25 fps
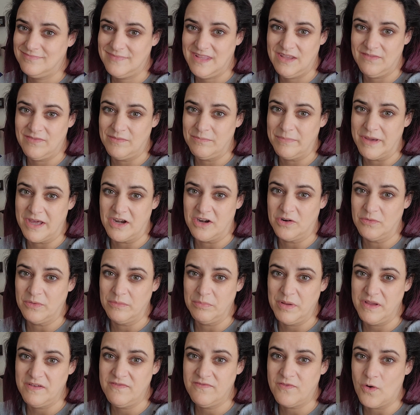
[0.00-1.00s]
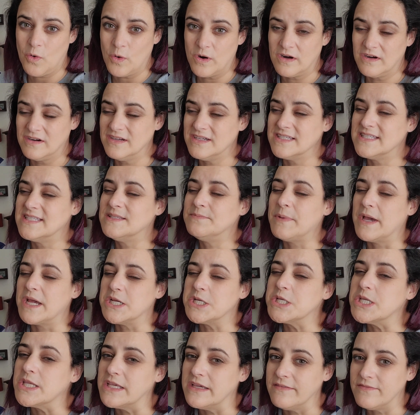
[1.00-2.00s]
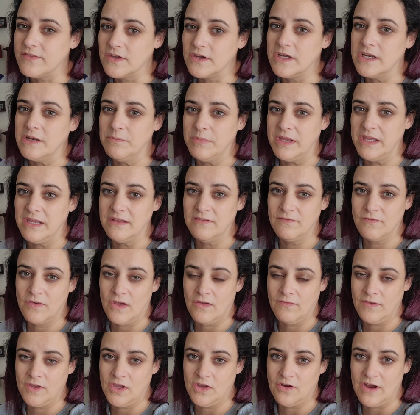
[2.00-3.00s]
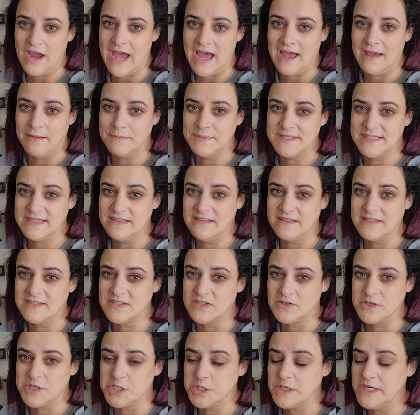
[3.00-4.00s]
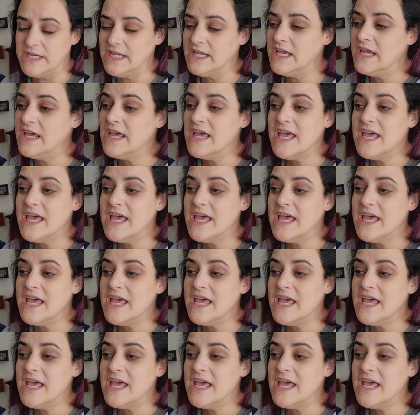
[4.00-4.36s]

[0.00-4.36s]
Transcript: Even better would be 4, especially if they're going to be involving your abs in the surgery.